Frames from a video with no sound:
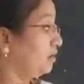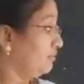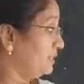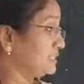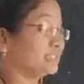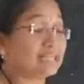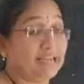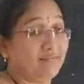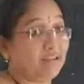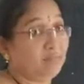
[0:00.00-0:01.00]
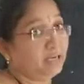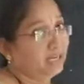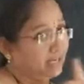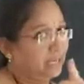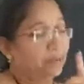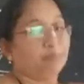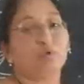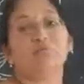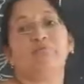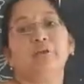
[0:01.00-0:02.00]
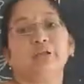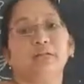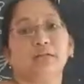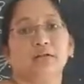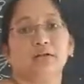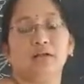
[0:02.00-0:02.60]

which is having metal cap. Don't forget that.